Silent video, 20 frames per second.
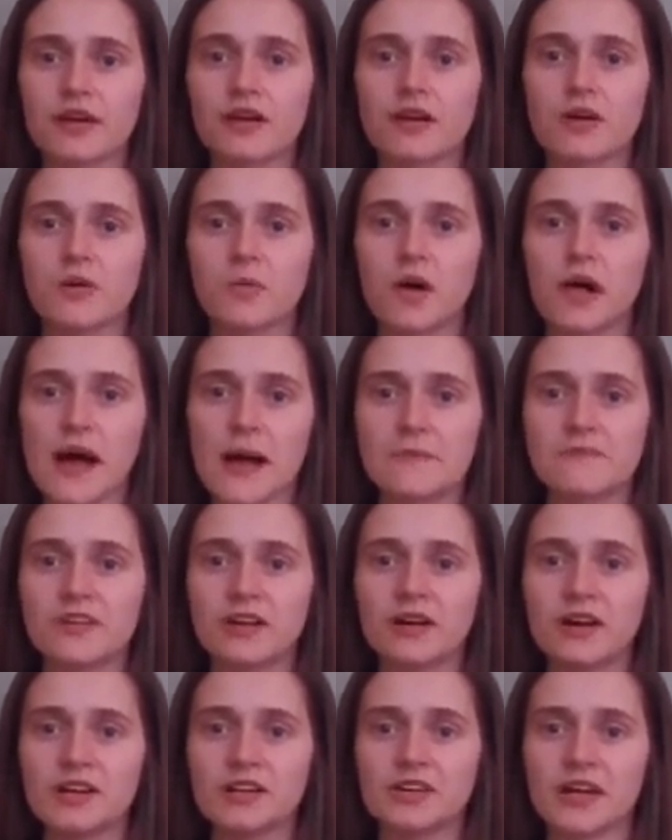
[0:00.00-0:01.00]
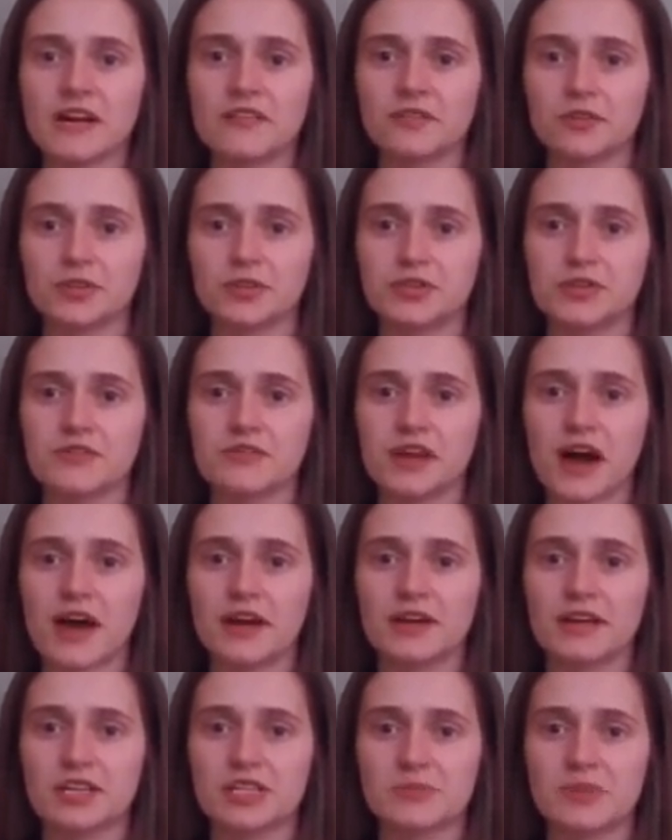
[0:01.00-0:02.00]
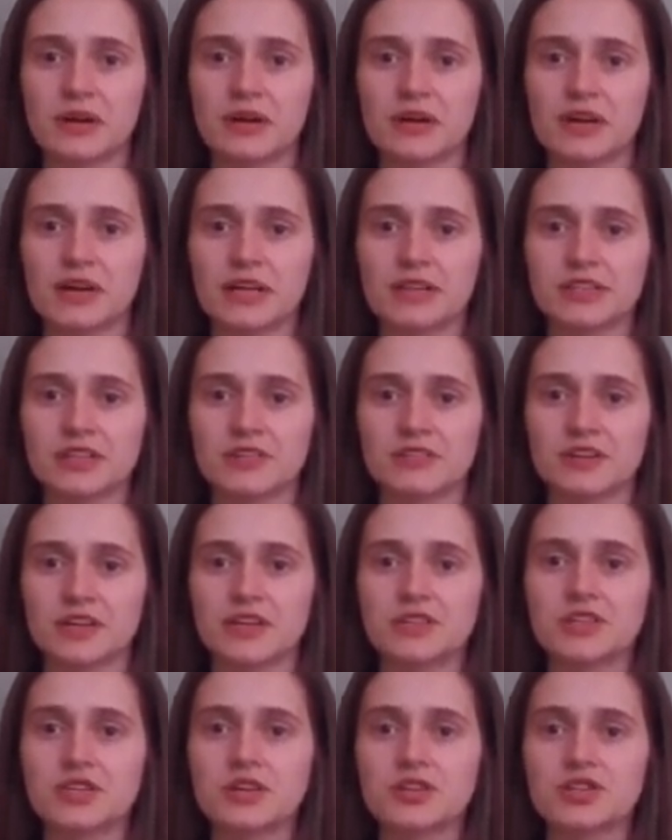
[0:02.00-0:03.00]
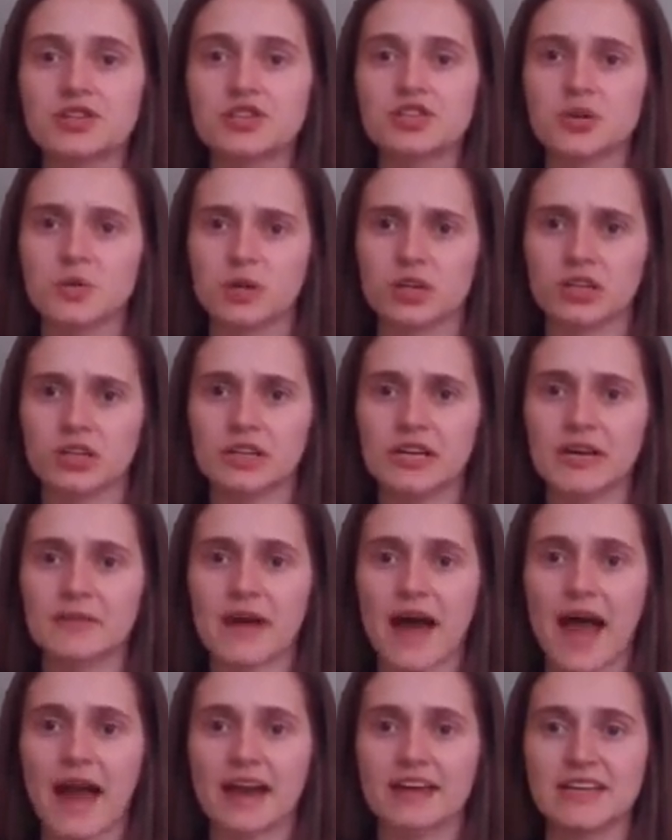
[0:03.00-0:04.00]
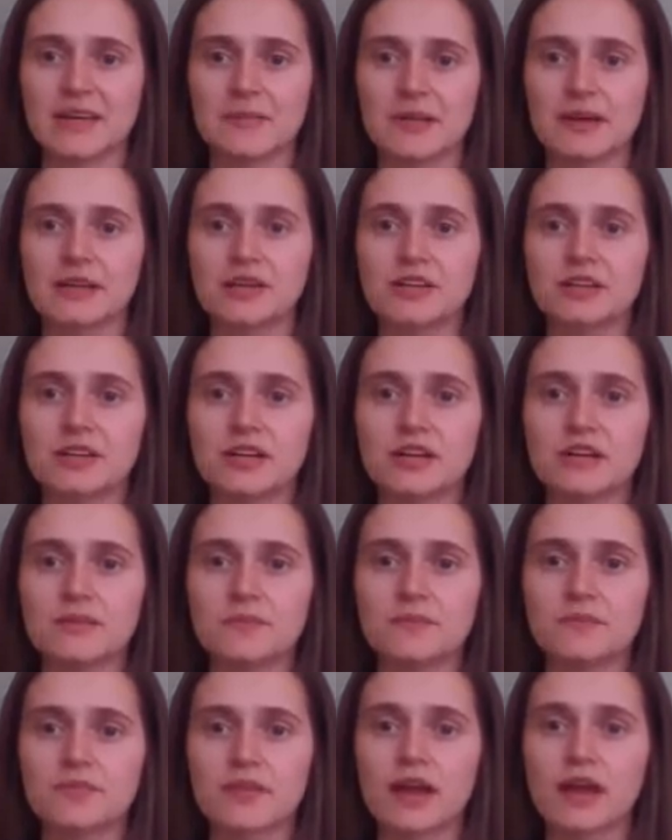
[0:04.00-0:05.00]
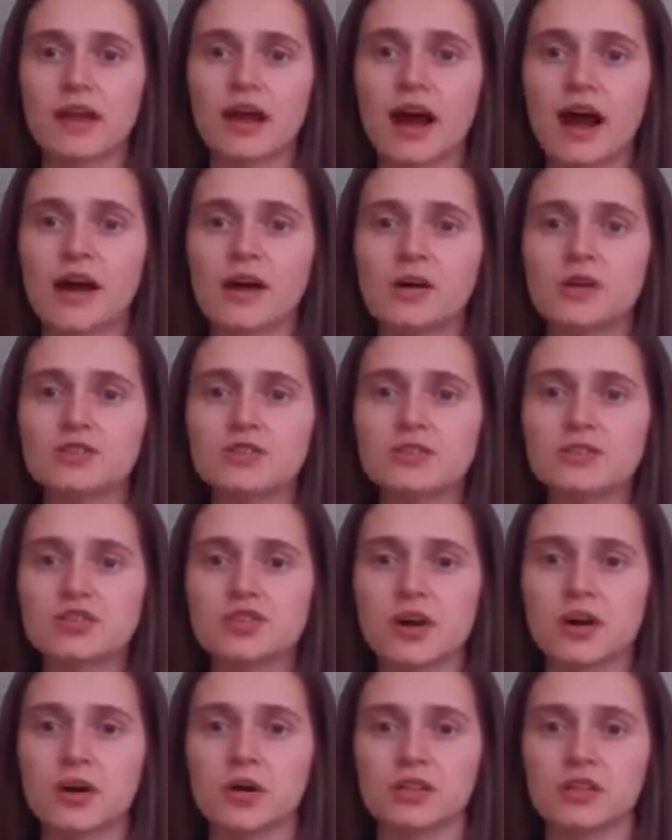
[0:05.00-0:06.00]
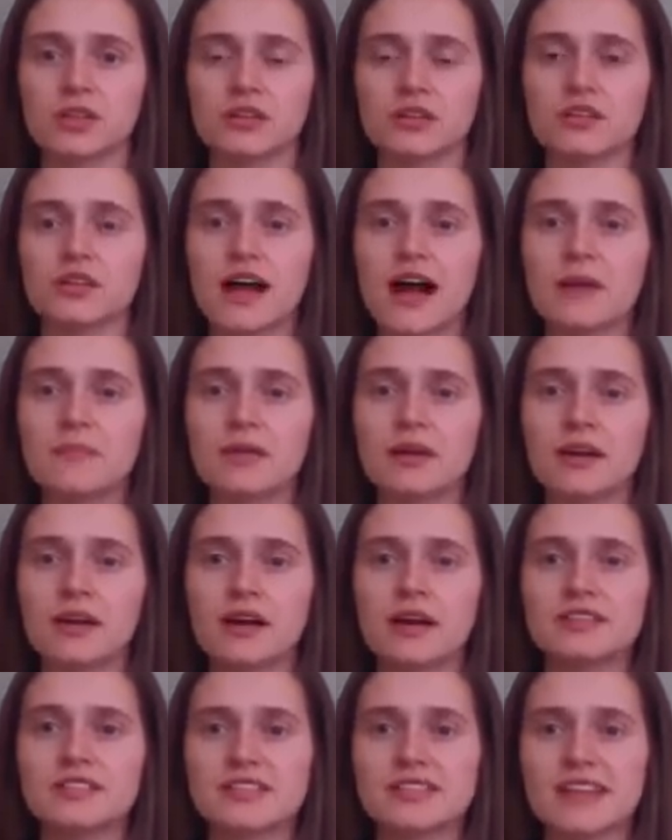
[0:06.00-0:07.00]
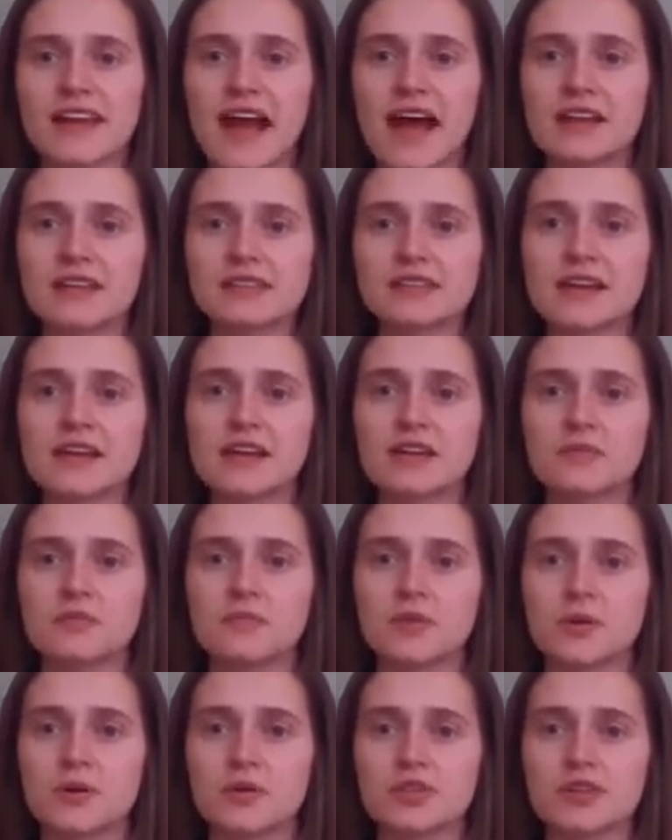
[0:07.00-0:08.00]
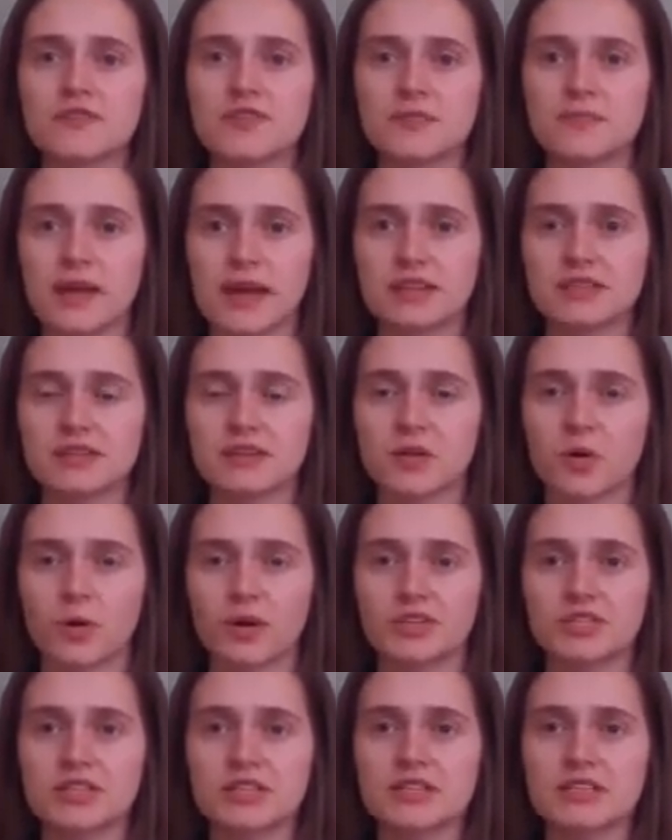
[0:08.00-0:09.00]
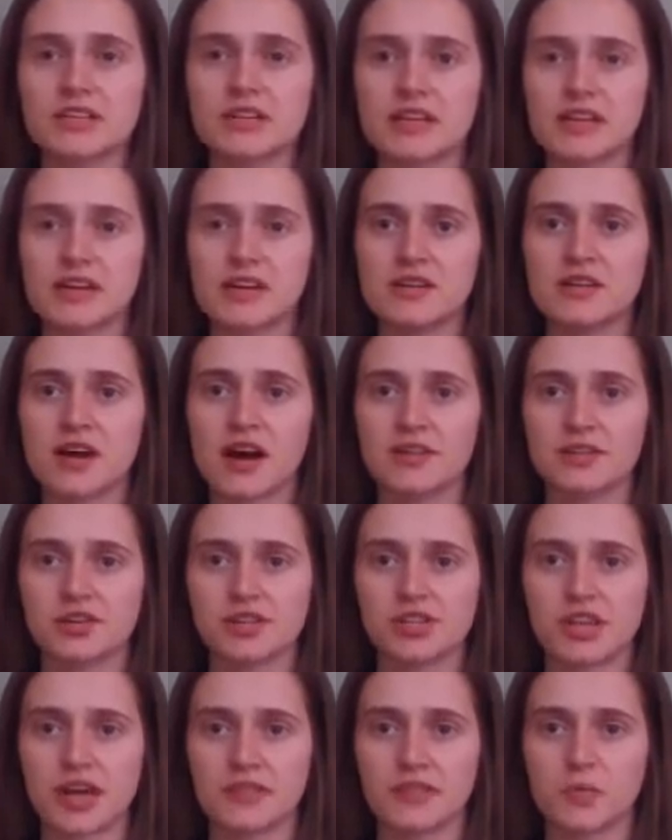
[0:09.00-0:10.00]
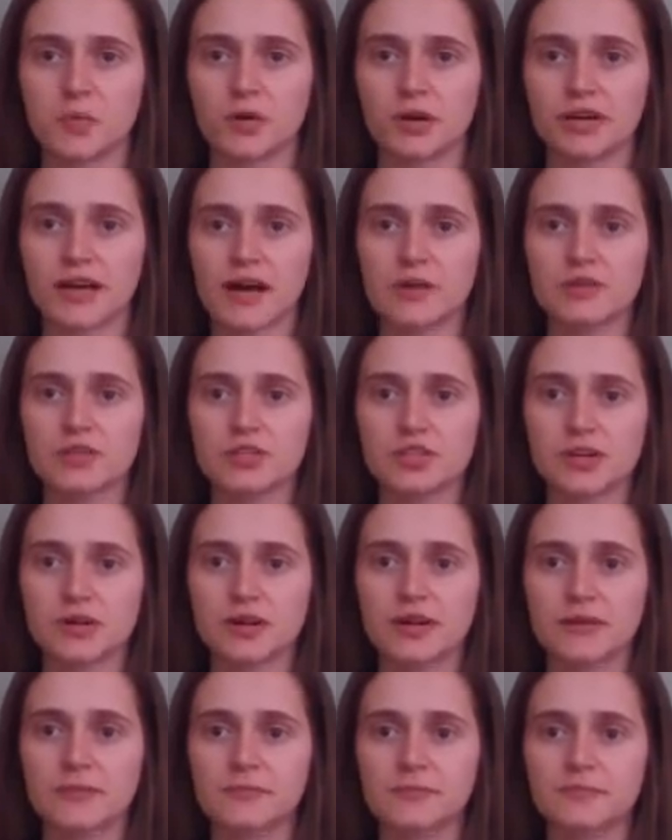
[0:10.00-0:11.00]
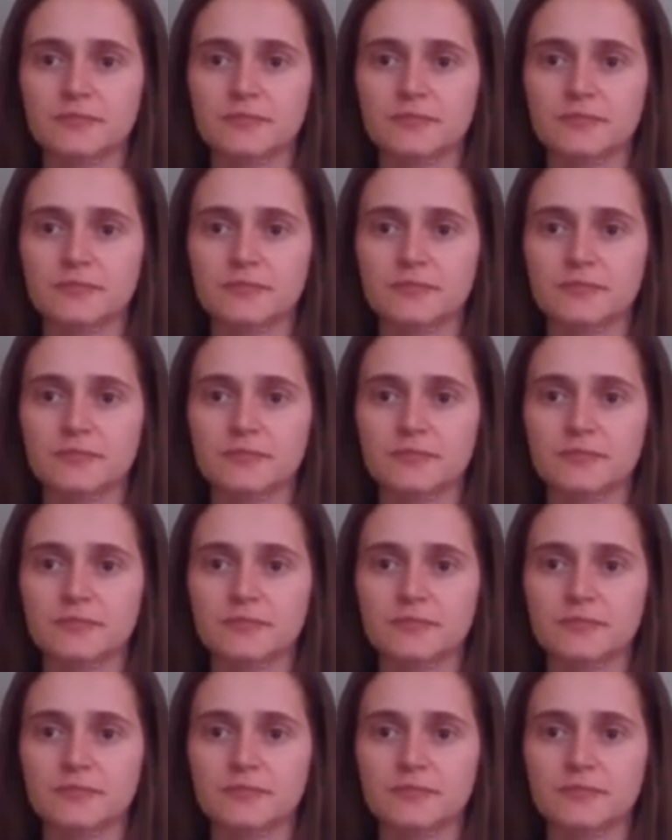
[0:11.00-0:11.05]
While I am very grateful to have gotten experience in research so early in my academic career, I also struggled in the lab, since I hadn't taken most of the basic courses needed to understand the work I was doing.